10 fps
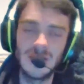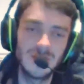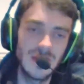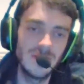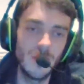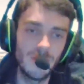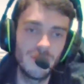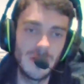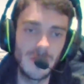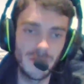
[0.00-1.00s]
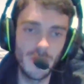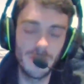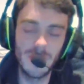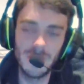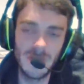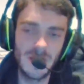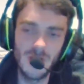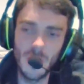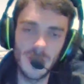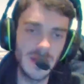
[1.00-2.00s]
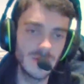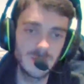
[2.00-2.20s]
they're not prim and proper, but they're nowhere near